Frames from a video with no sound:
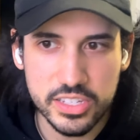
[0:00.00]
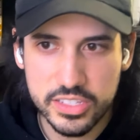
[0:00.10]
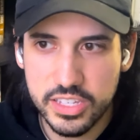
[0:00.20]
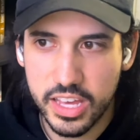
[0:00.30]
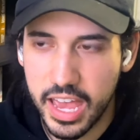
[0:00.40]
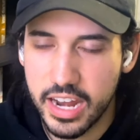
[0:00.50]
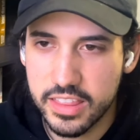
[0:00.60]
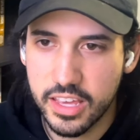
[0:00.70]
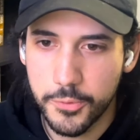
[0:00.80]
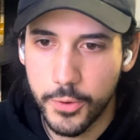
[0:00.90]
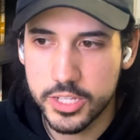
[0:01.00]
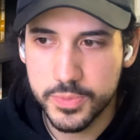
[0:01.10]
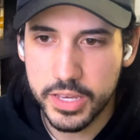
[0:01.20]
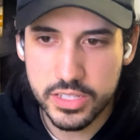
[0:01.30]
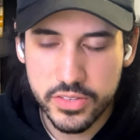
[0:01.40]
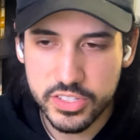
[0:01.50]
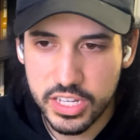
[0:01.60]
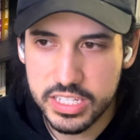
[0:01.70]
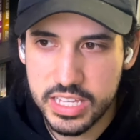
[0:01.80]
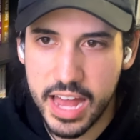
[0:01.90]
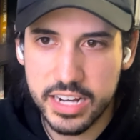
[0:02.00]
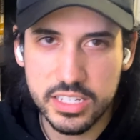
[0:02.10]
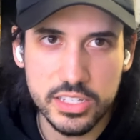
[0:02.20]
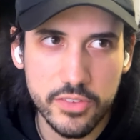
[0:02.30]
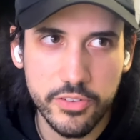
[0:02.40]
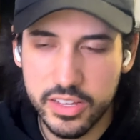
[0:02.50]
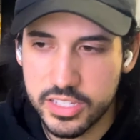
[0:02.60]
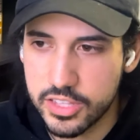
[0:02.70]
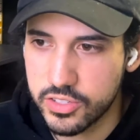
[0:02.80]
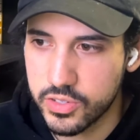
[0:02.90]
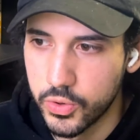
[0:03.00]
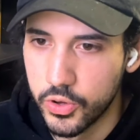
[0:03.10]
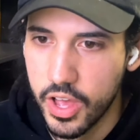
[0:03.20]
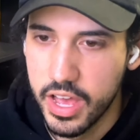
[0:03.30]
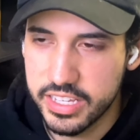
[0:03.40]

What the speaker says: Is, like, anything he wants because of his, like, status and stuff while he's at the school?